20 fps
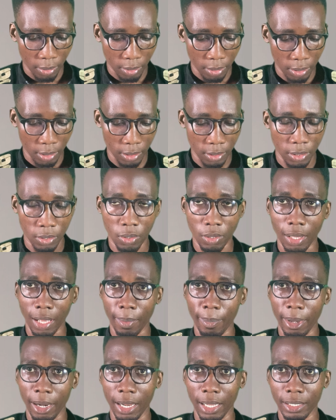this is the total
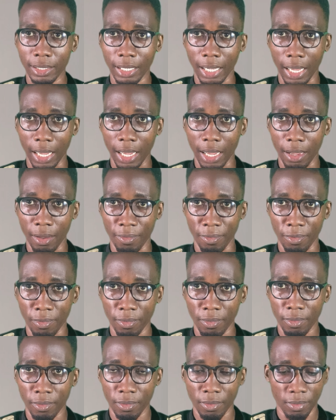balance I have
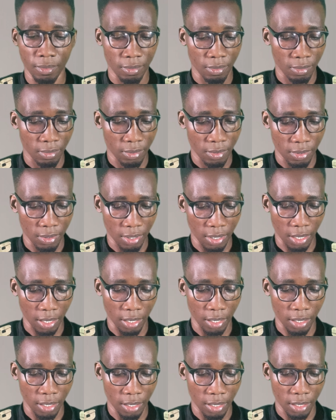here
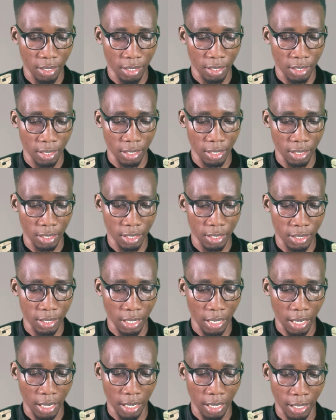in this
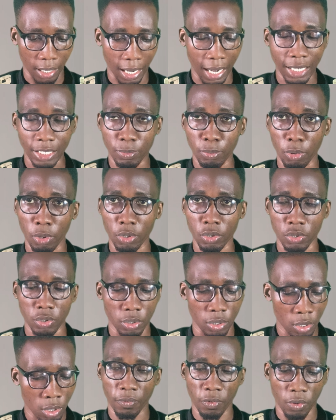cash box.
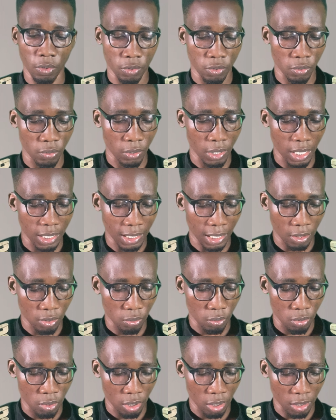So here is how to
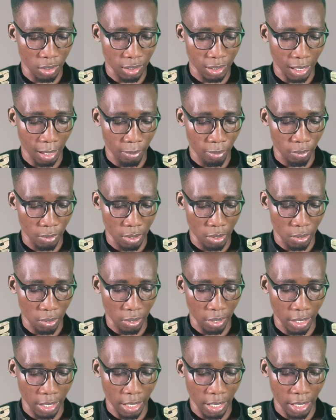withdraw. Just tap withdraw
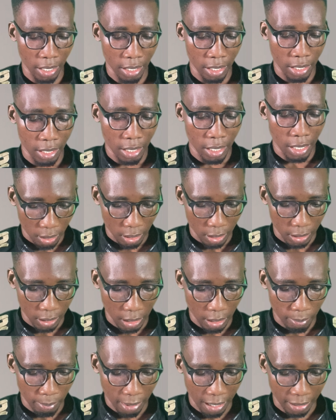here. I
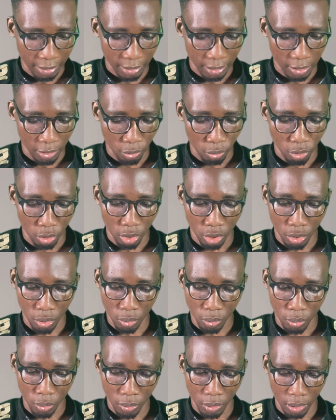said max is
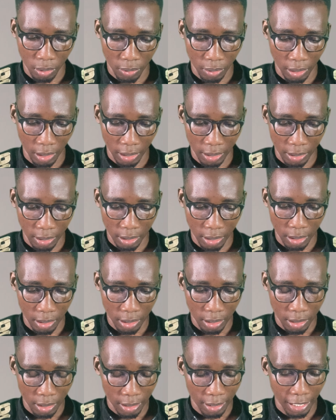22. As you can see,
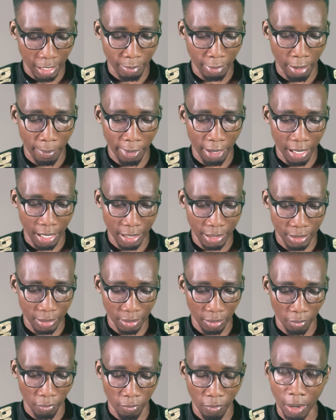that's my balance,
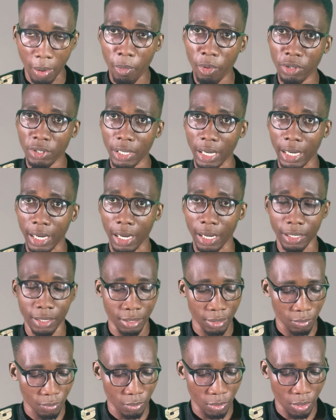how much I can
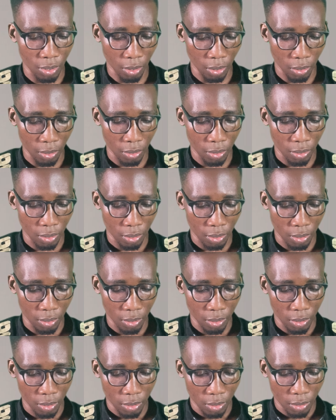withdraw.
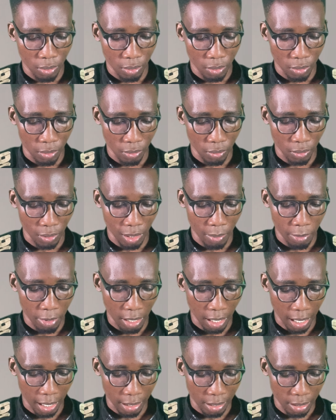So let me
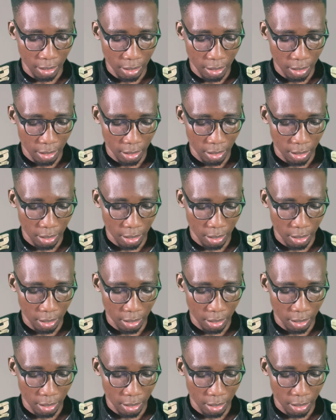add it.